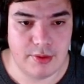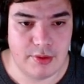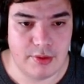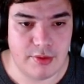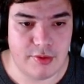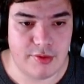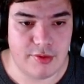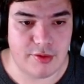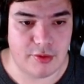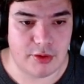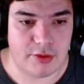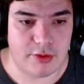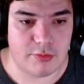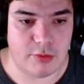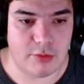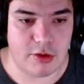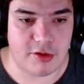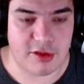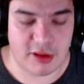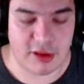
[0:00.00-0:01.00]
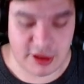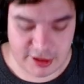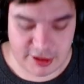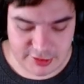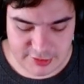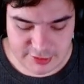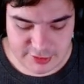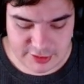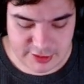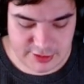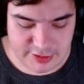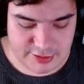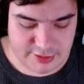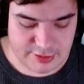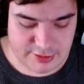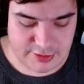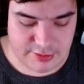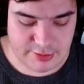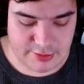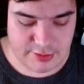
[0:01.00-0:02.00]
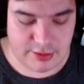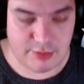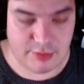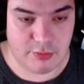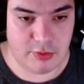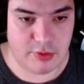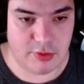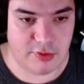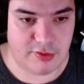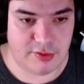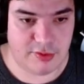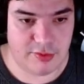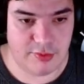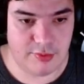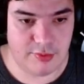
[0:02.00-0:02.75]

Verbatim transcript: So it was like that, and I was